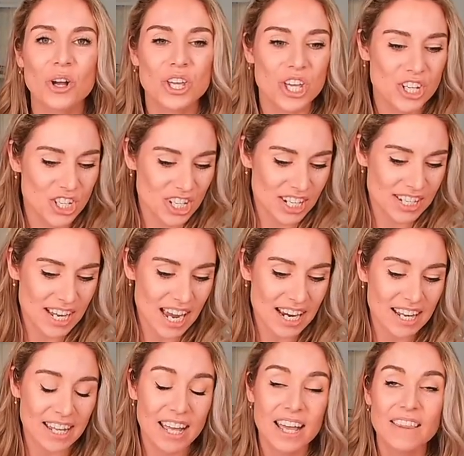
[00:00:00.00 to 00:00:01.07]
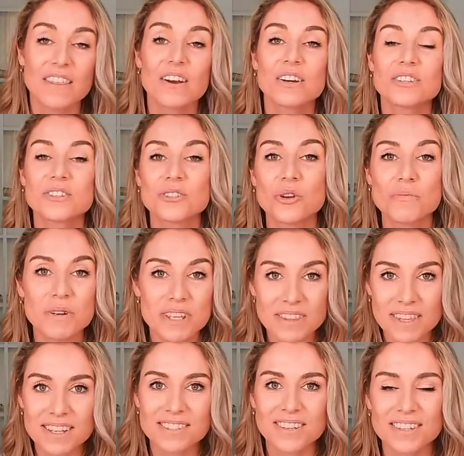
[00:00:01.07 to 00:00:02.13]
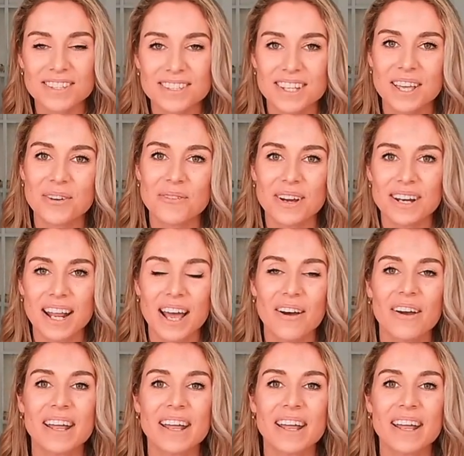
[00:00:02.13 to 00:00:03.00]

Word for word: kitchen and dining, there are so many things on sale right now.